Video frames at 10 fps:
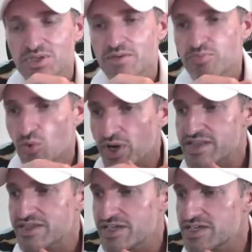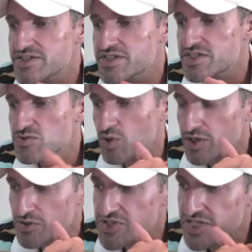But the point is, this is
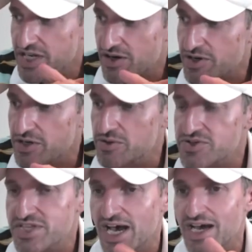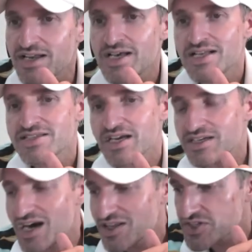one of those scenarios that
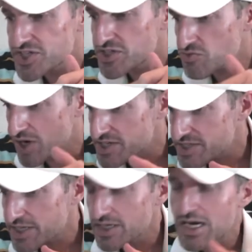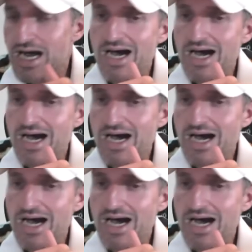technology is resting.